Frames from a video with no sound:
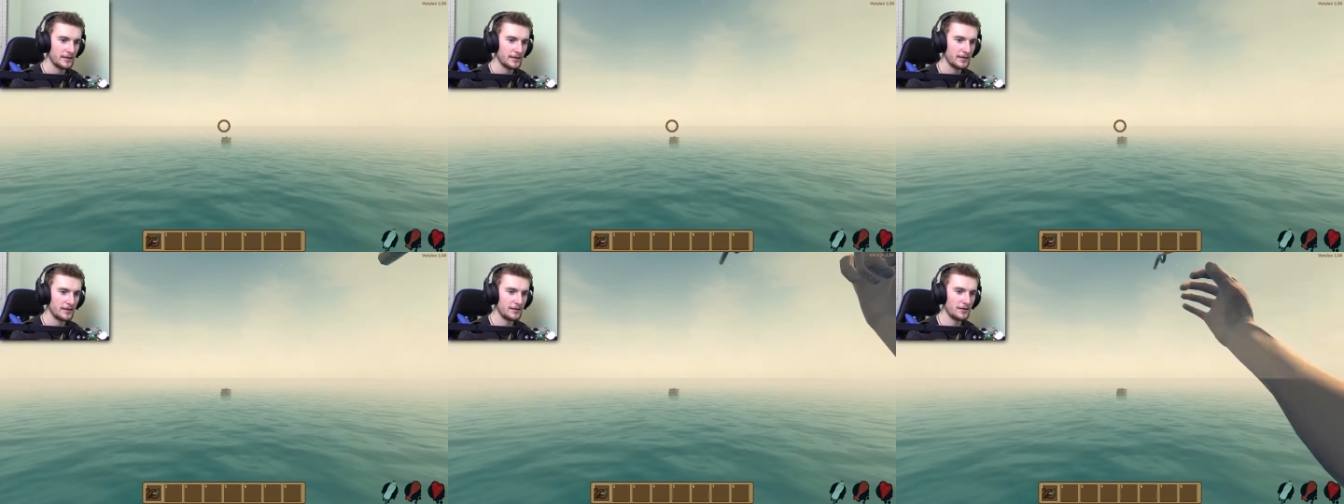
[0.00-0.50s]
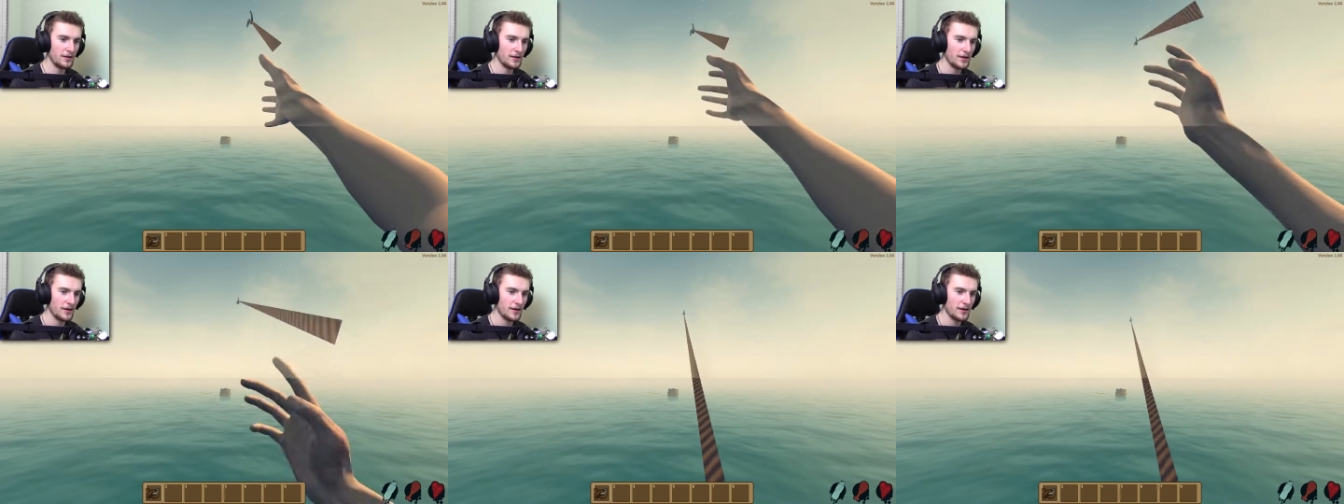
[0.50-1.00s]
And... Ugh!
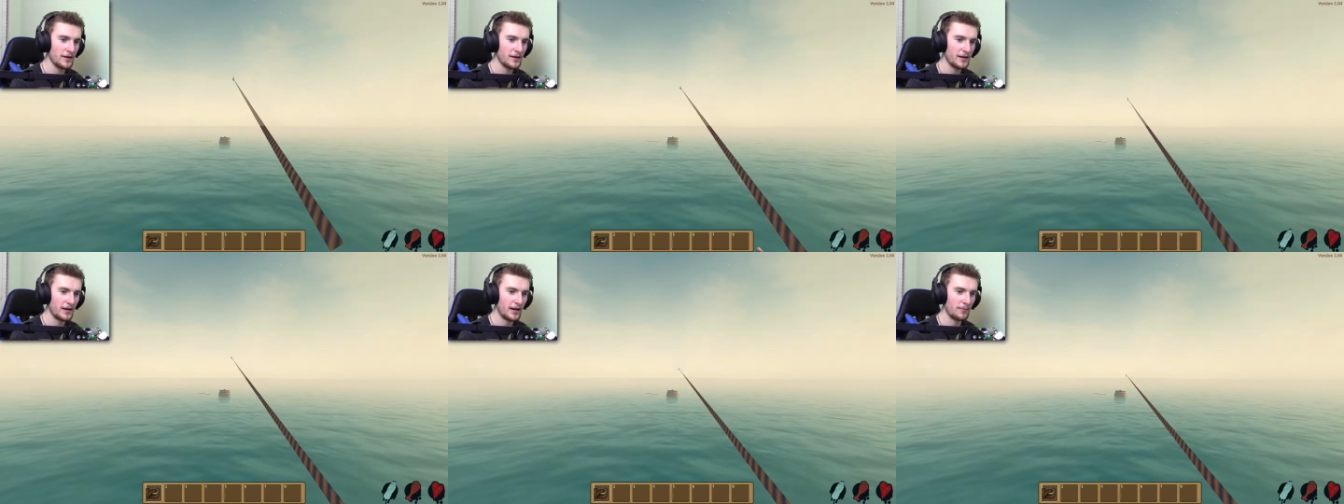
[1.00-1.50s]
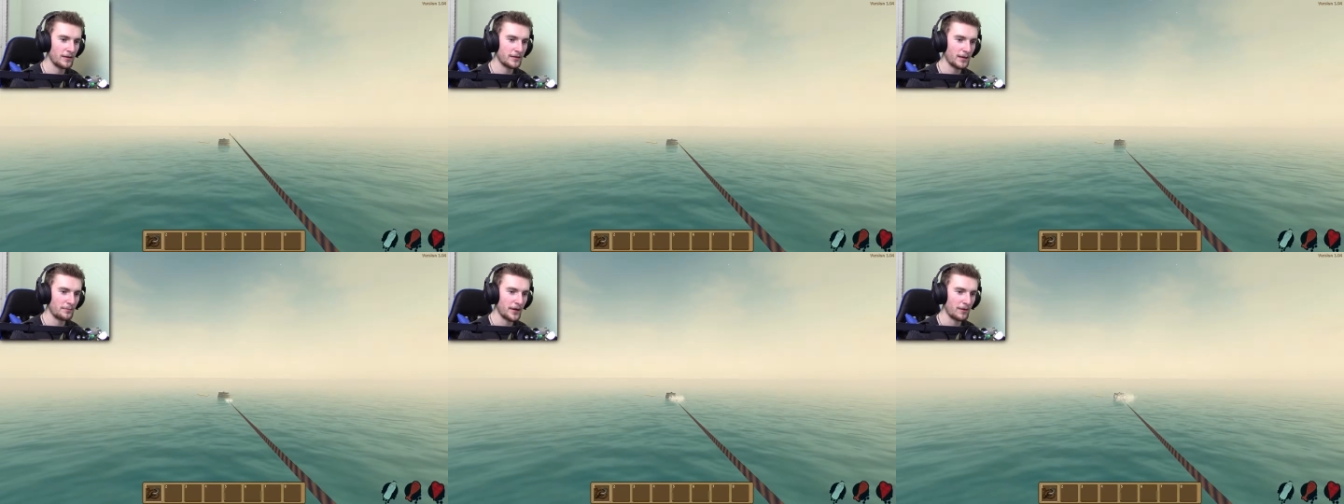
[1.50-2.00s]
I want
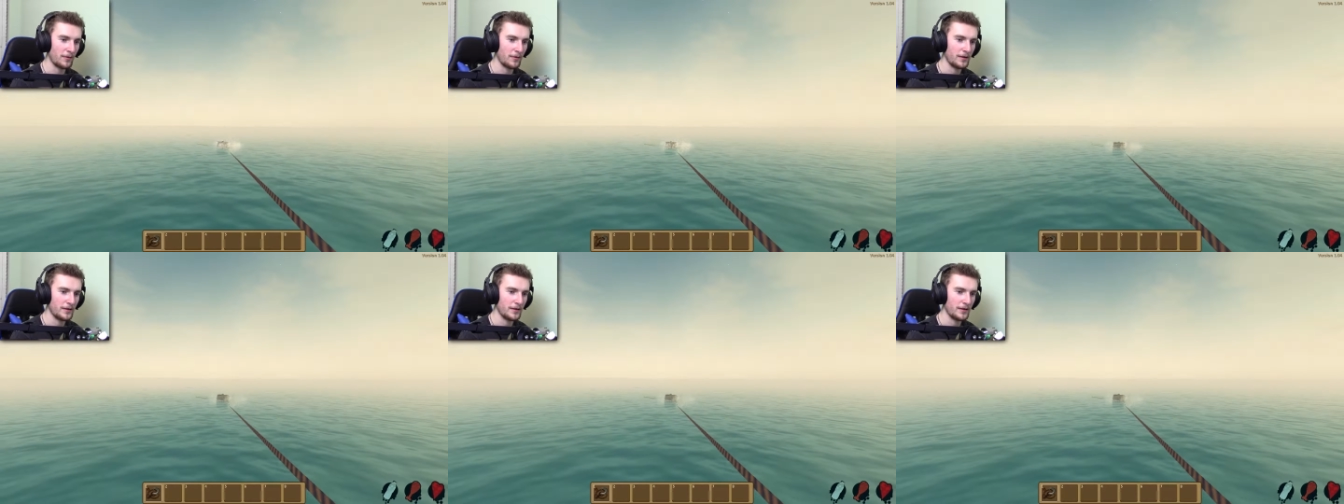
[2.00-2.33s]
that barrel.